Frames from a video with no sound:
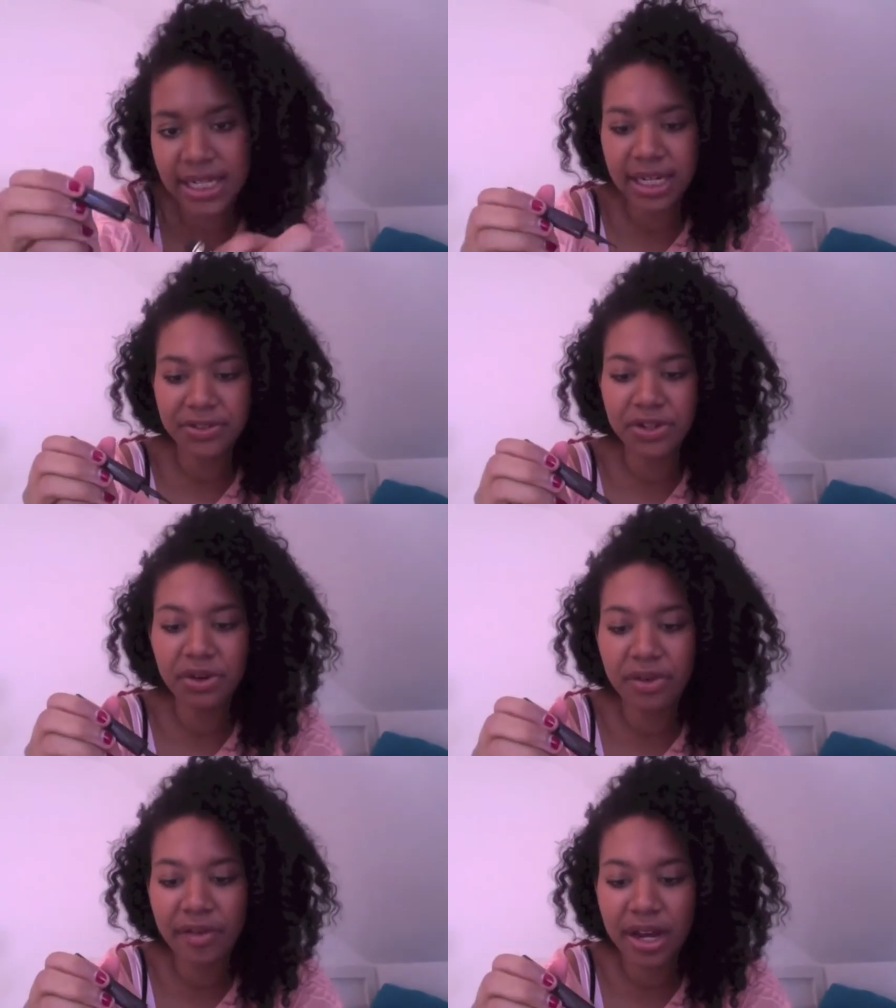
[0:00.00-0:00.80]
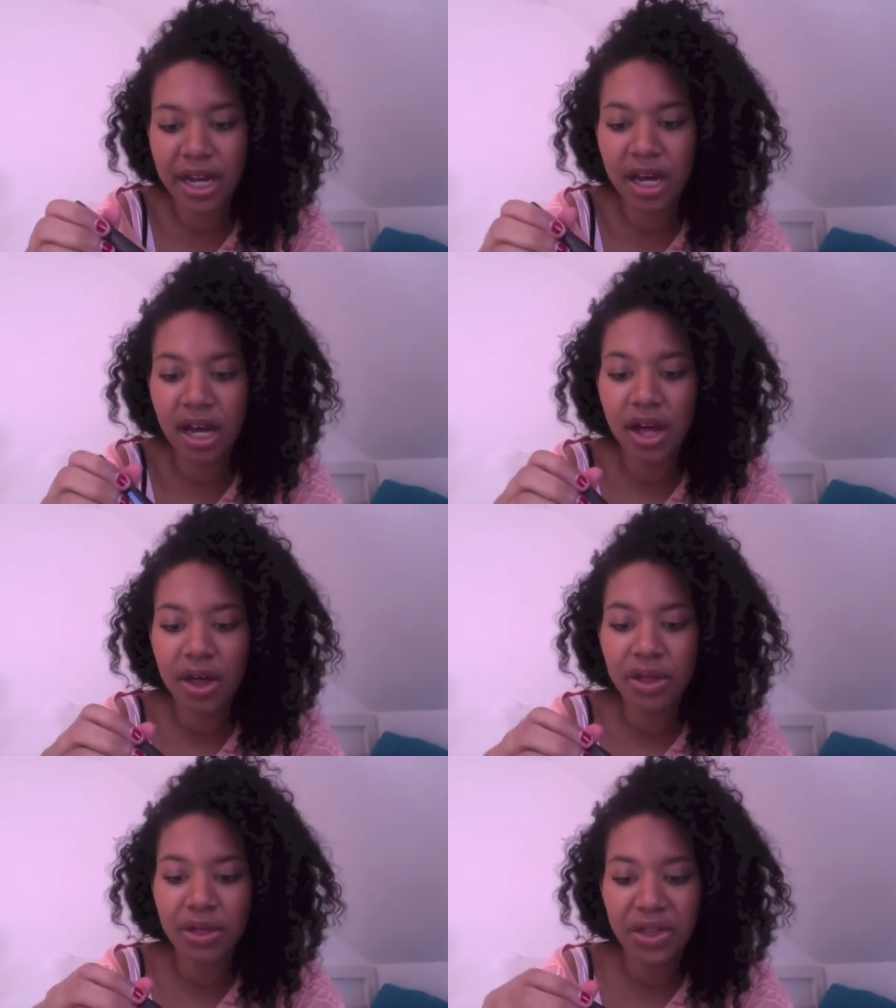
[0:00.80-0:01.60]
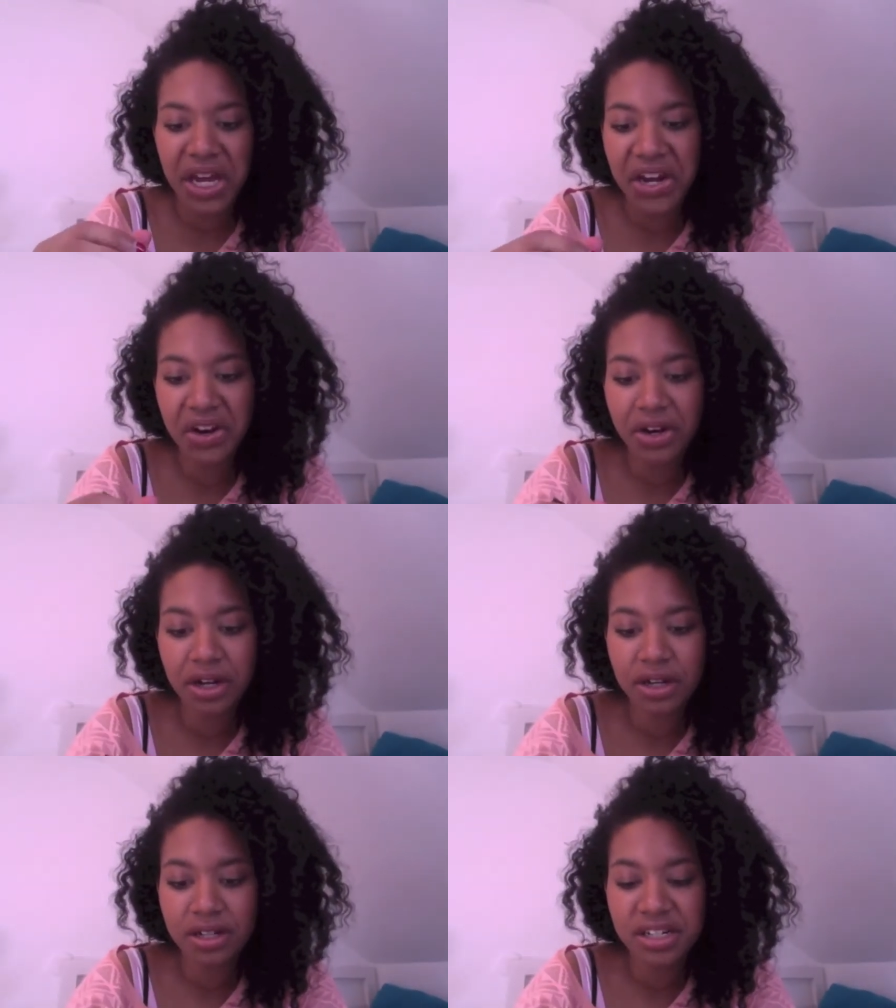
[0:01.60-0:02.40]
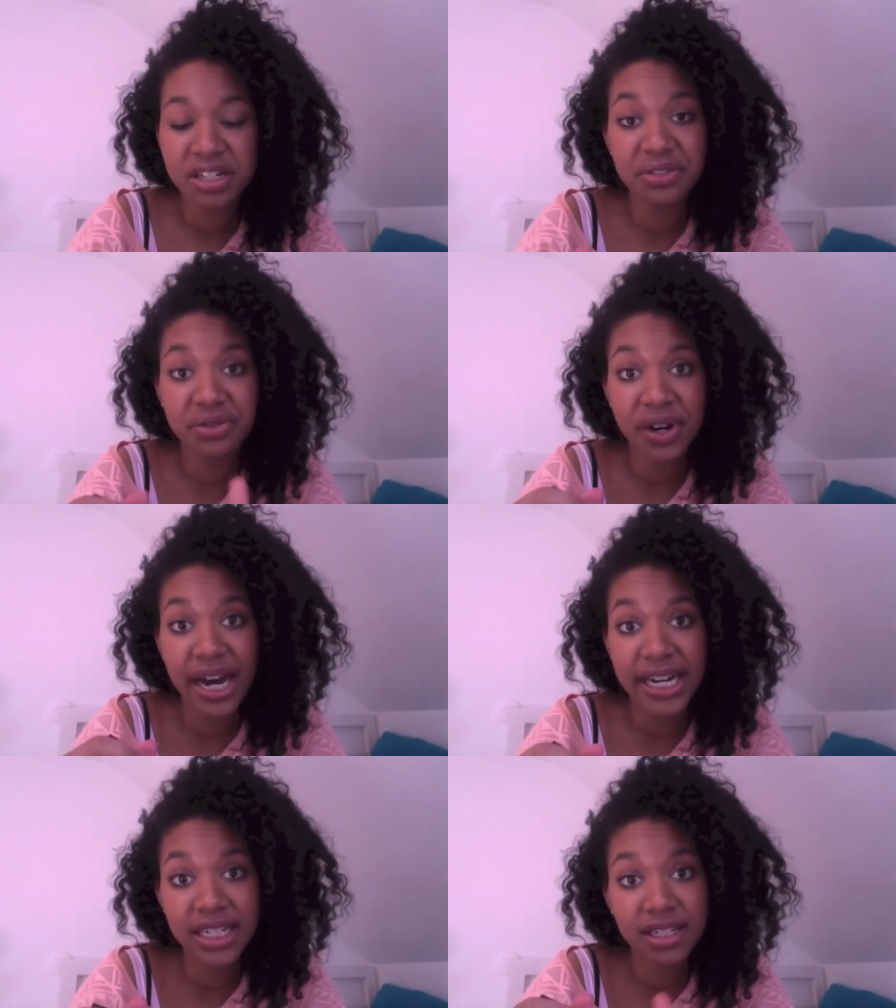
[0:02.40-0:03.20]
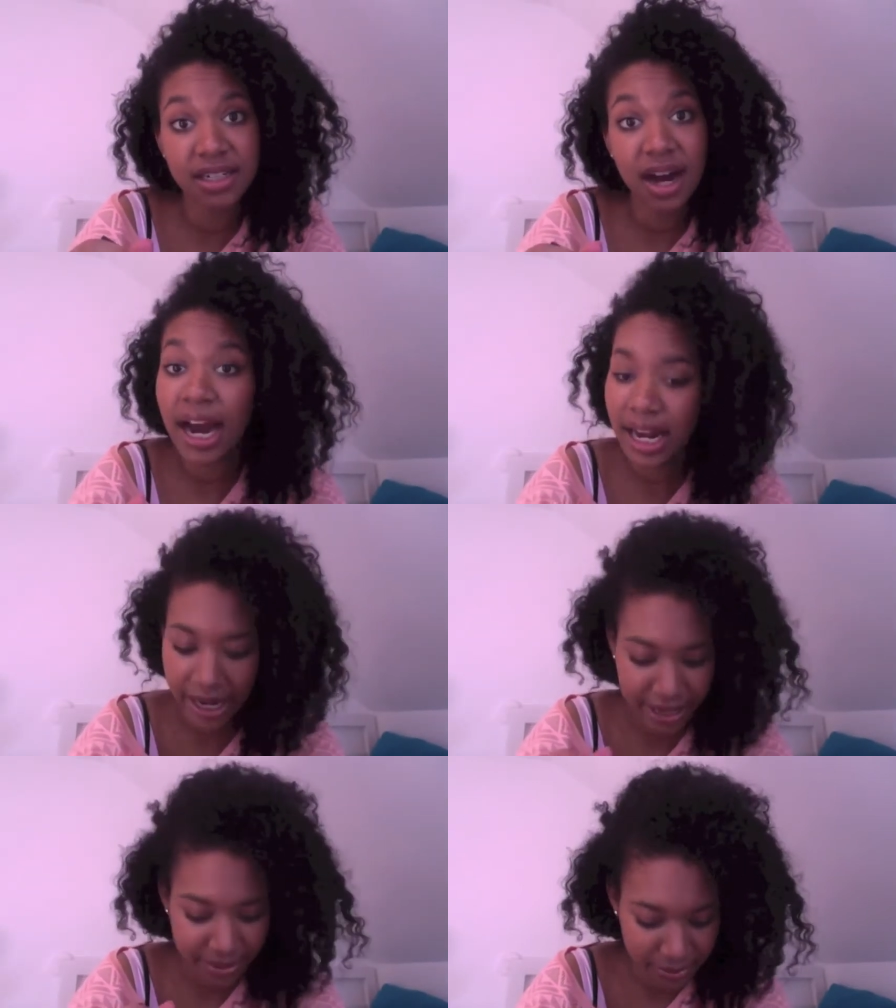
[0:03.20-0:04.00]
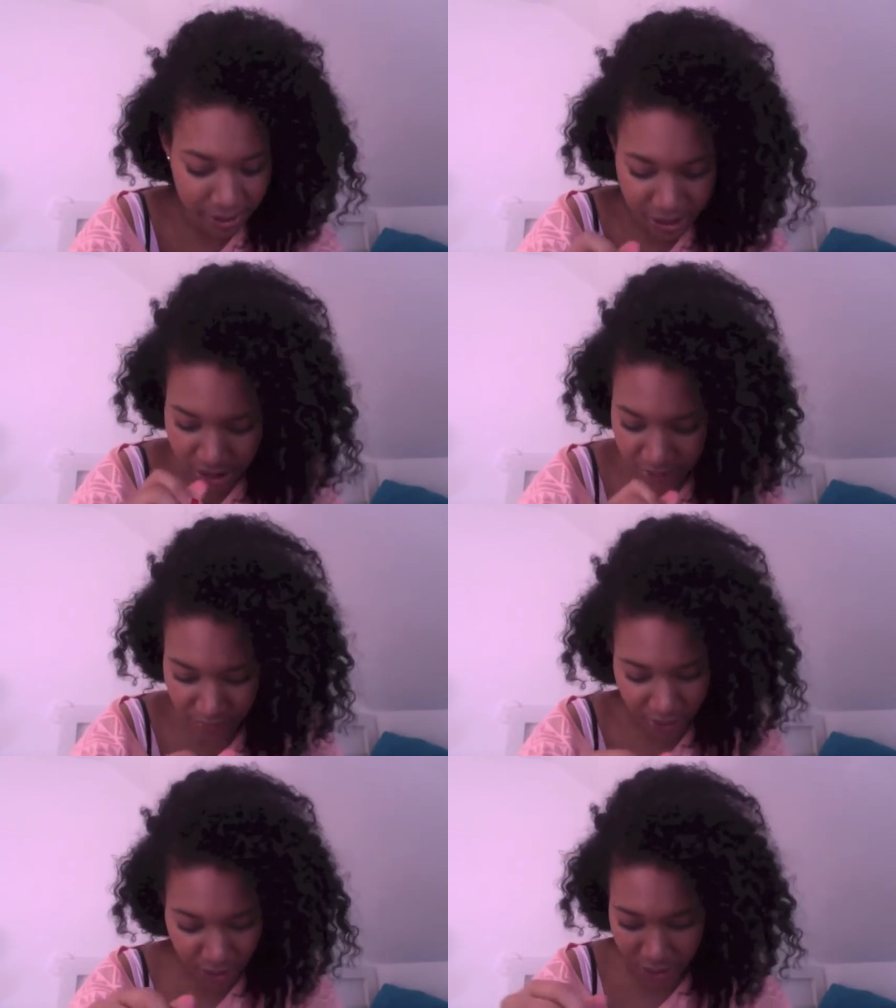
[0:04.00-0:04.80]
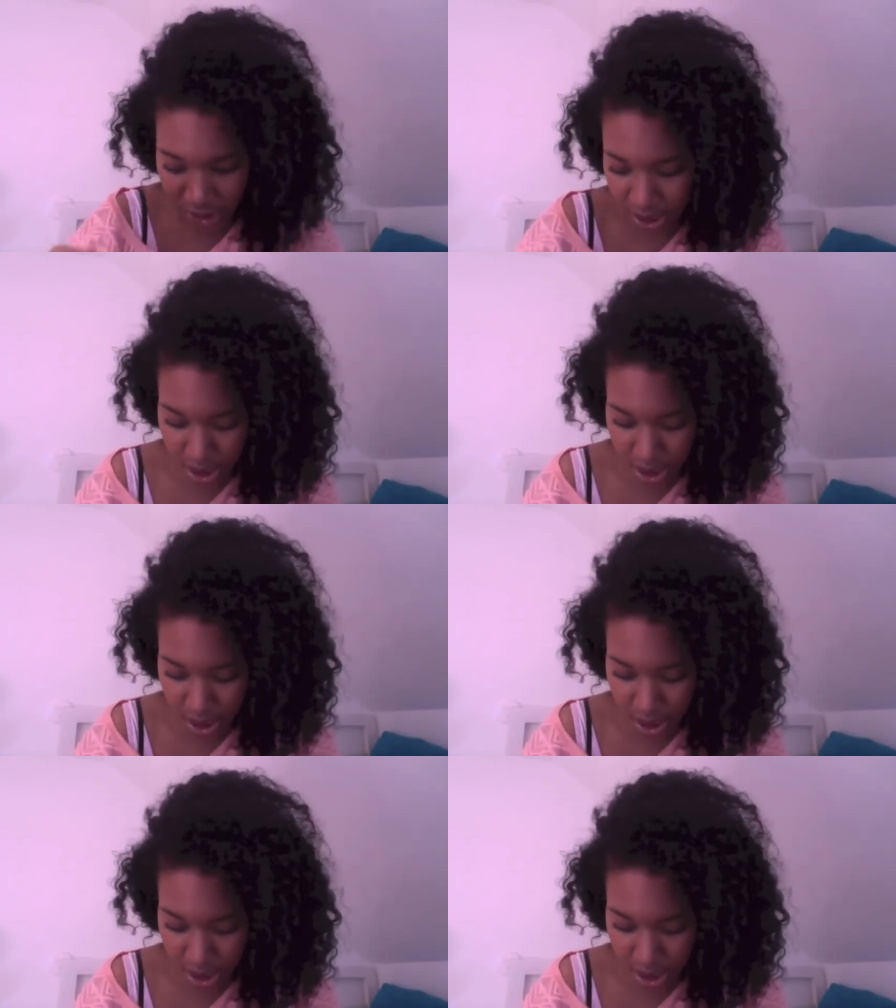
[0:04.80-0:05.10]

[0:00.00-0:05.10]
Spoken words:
and it gives you a very thin defined eyeline, which is very good.